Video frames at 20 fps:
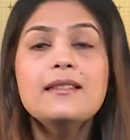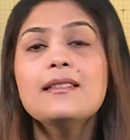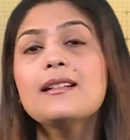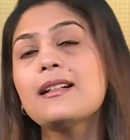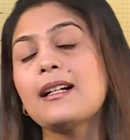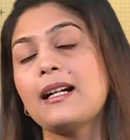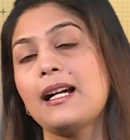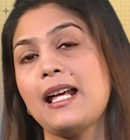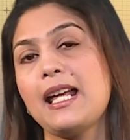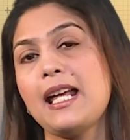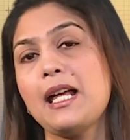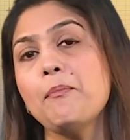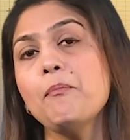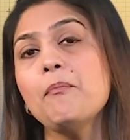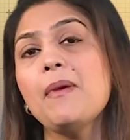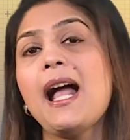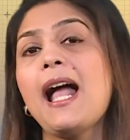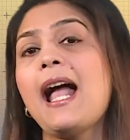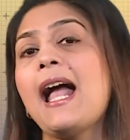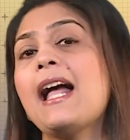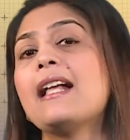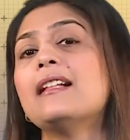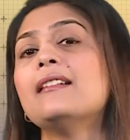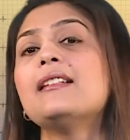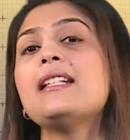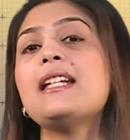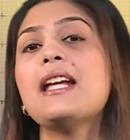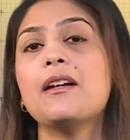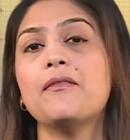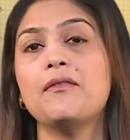the claim and
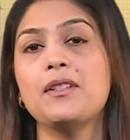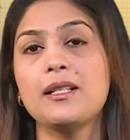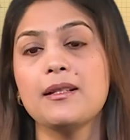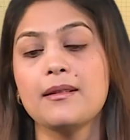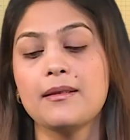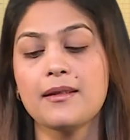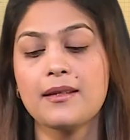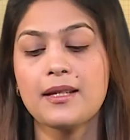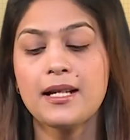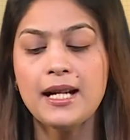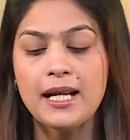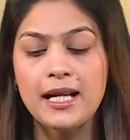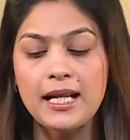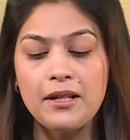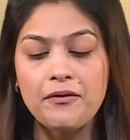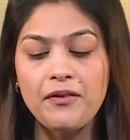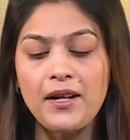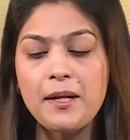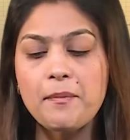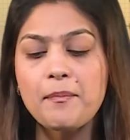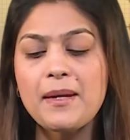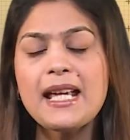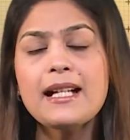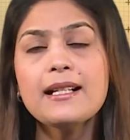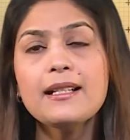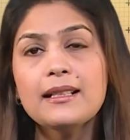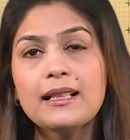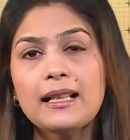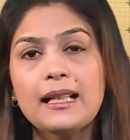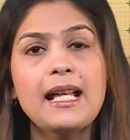the evidence. If I make
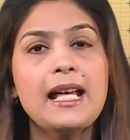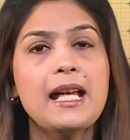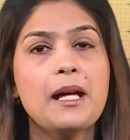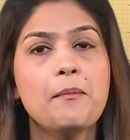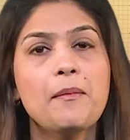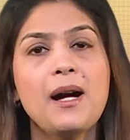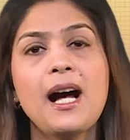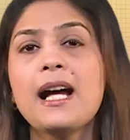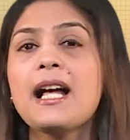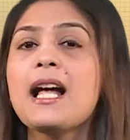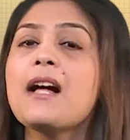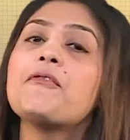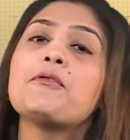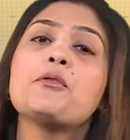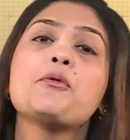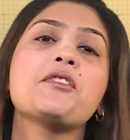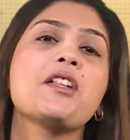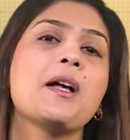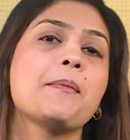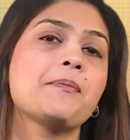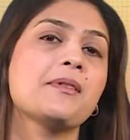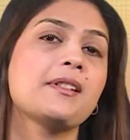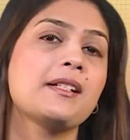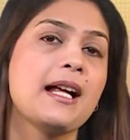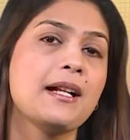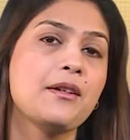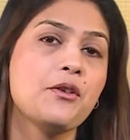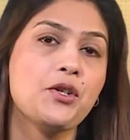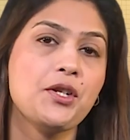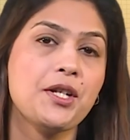a claim, I have to
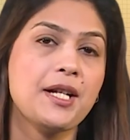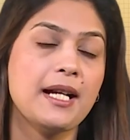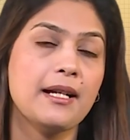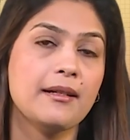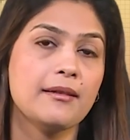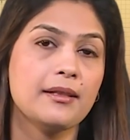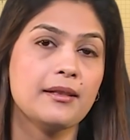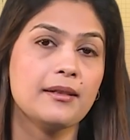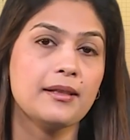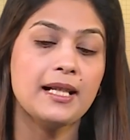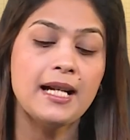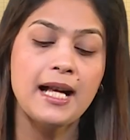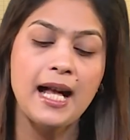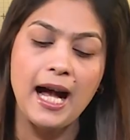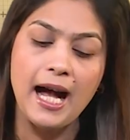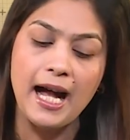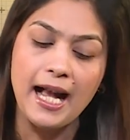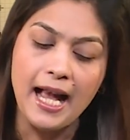substantiate it. I